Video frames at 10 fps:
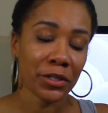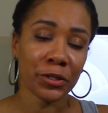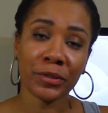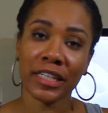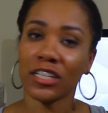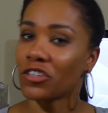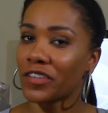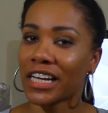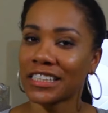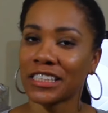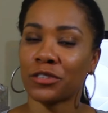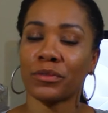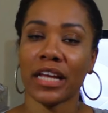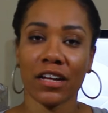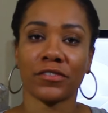You'll get notifications
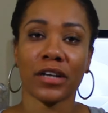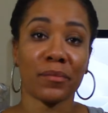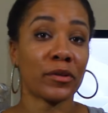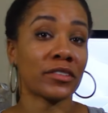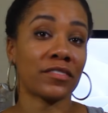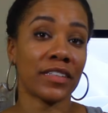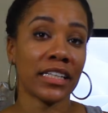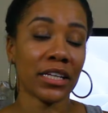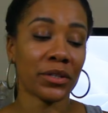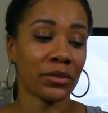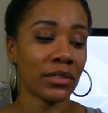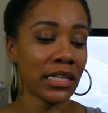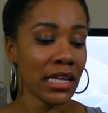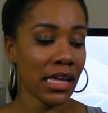whenever I post a video.